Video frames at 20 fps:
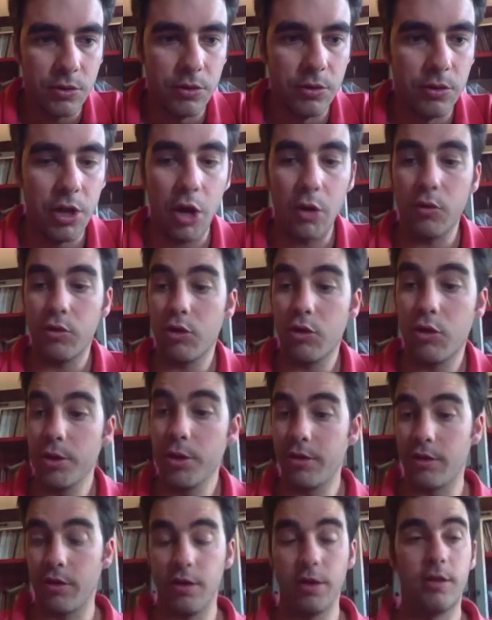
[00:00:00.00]
No, so
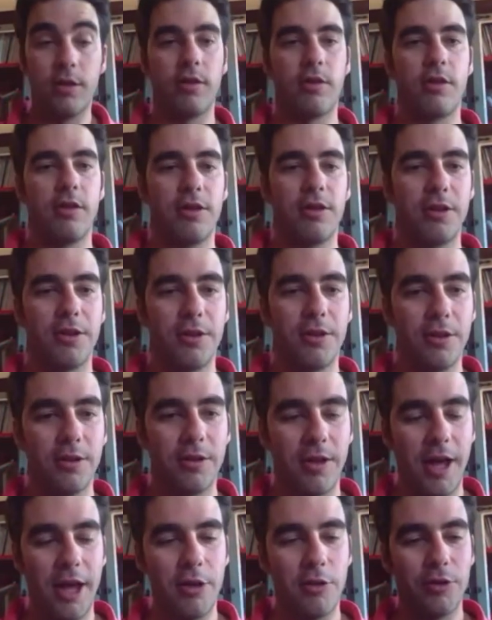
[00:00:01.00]
it's
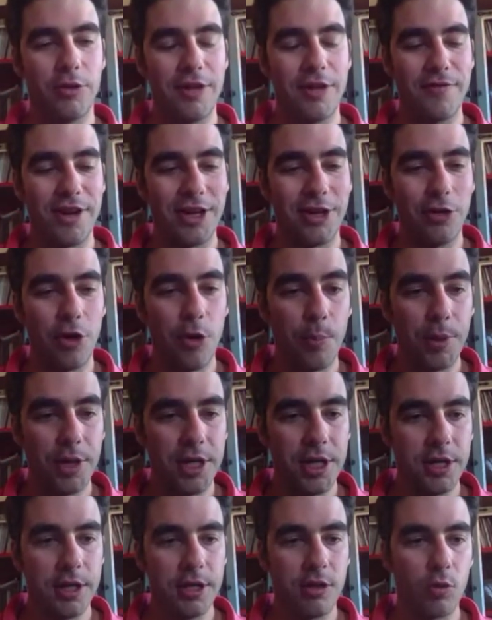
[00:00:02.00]
I don't have any
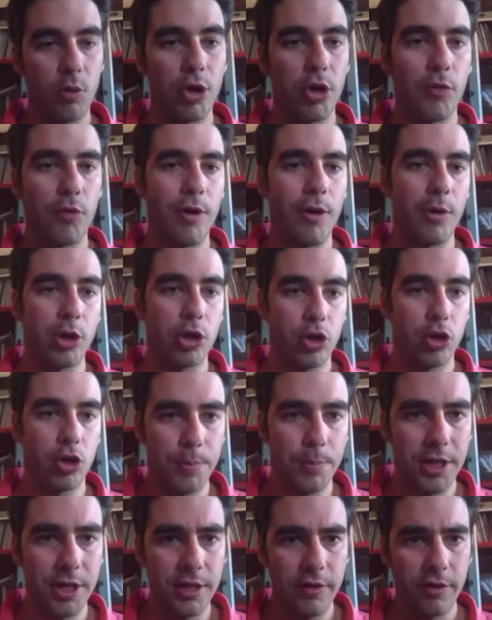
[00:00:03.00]
company. It's one of our
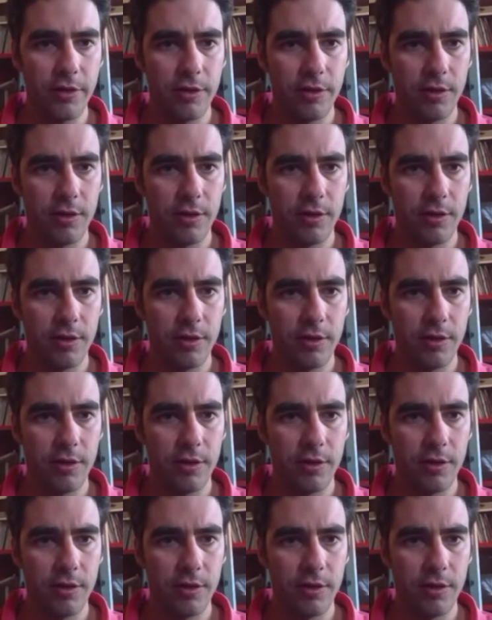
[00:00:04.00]
companies